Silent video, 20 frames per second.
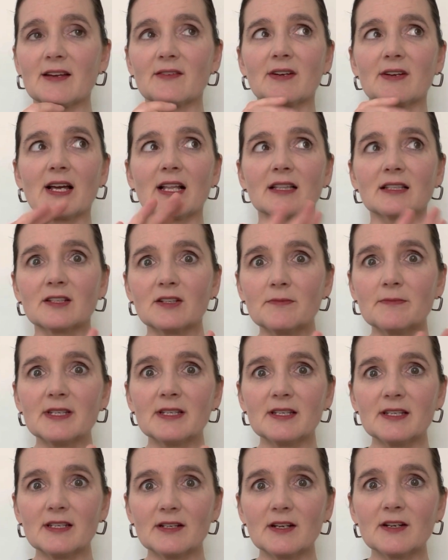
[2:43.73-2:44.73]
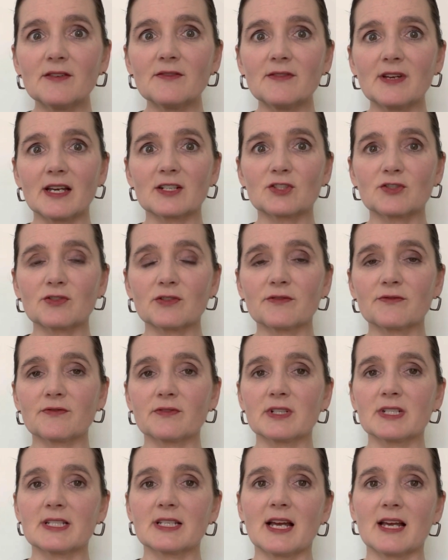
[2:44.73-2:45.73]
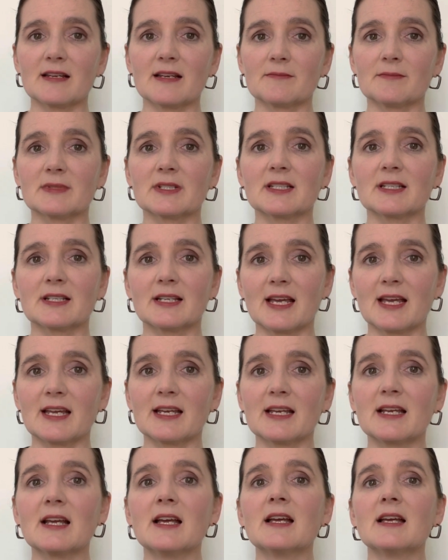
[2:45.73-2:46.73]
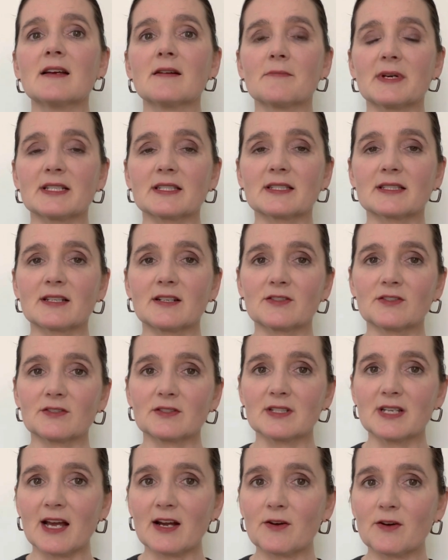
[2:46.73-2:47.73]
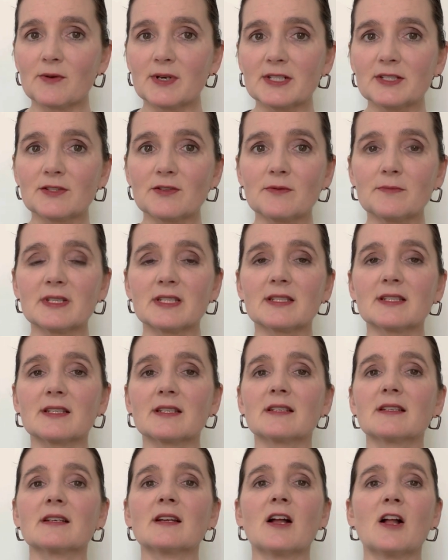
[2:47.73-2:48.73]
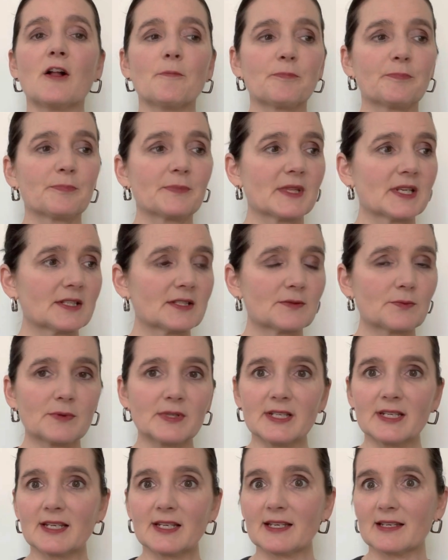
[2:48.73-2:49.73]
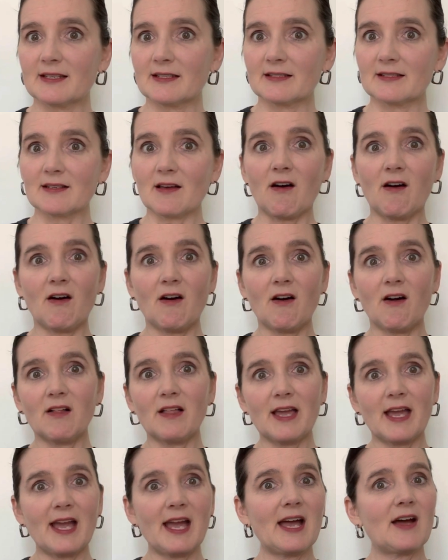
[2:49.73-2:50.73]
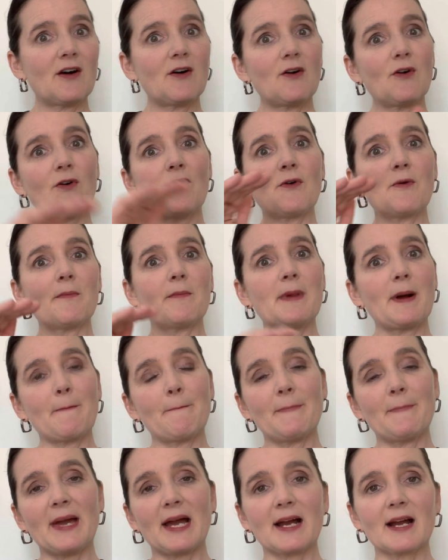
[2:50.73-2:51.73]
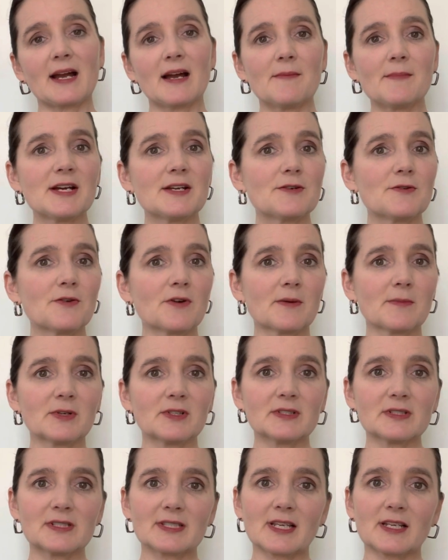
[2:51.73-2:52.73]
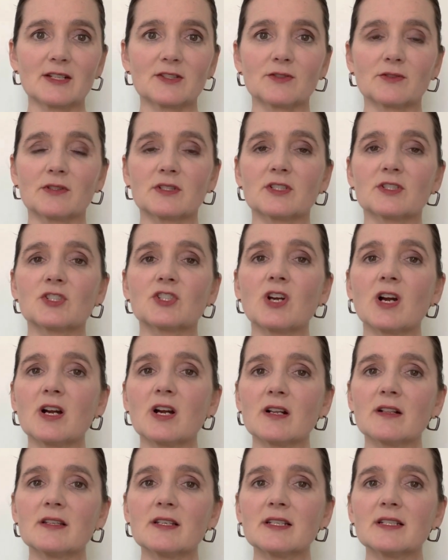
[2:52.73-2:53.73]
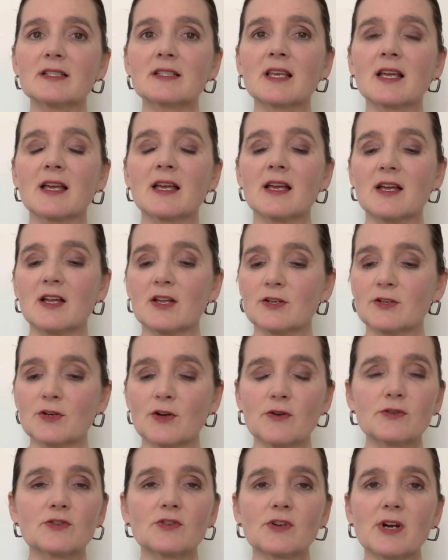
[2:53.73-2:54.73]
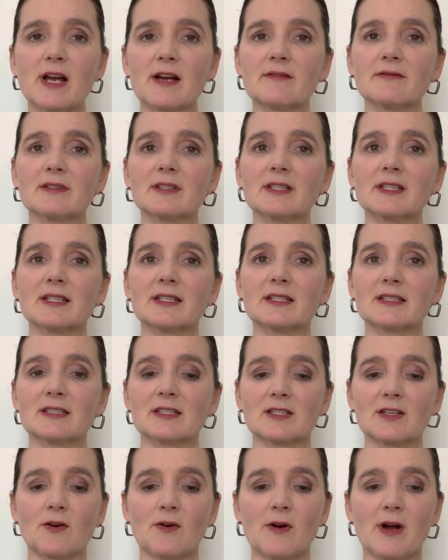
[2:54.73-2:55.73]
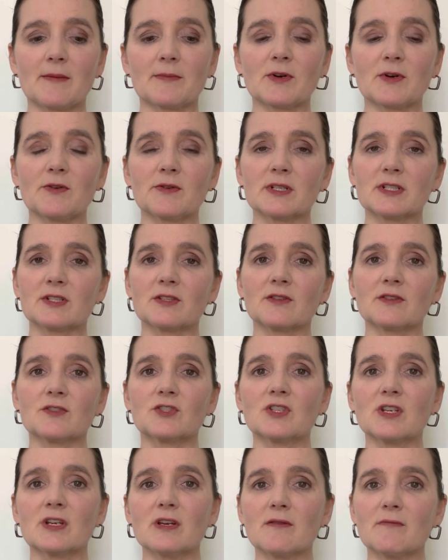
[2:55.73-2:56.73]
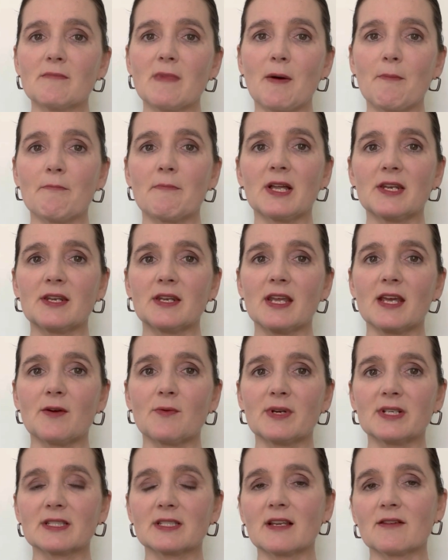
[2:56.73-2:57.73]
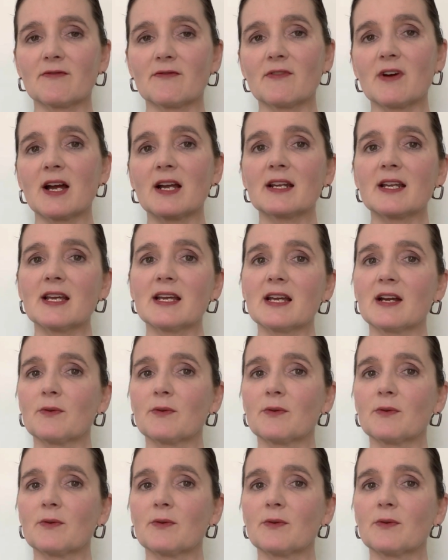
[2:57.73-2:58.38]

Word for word: I've got a little bit of extra free time today. My schedule's not quite so busy. This week is all at home, back on my normal schedule in Charlotte, no traveling. So I'm going to the gym Monday, Wednesday, Friday.